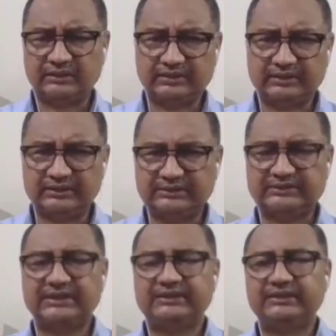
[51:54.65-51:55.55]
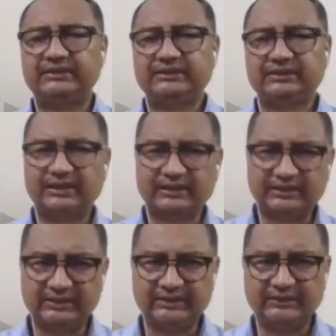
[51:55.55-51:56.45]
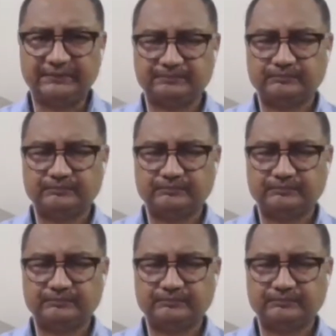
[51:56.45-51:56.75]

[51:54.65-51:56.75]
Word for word: uh, there is, I think, Gandhi